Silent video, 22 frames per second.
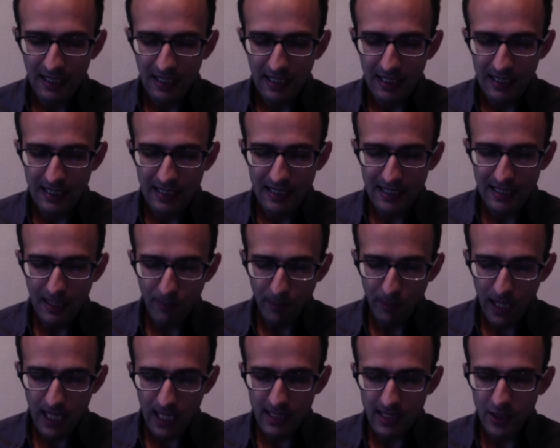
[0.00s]
its
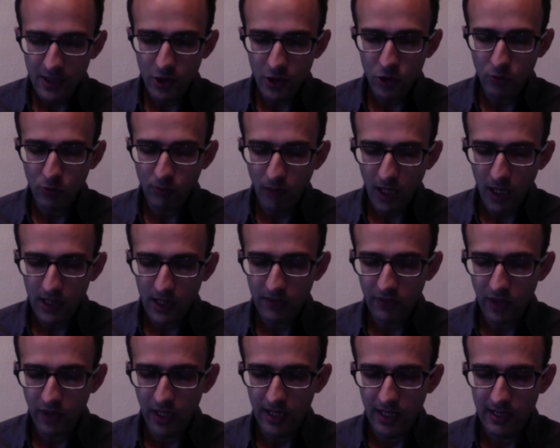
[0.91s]
capacity to
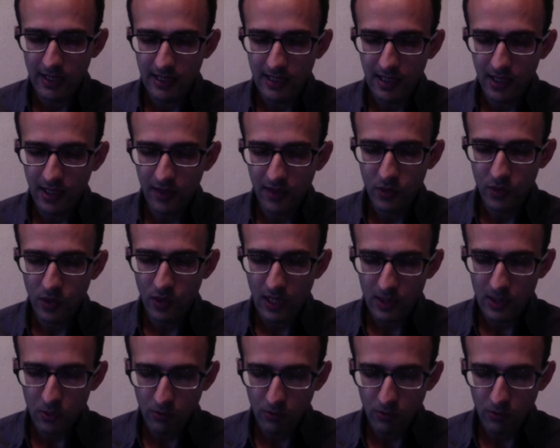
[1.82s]
modify itself so as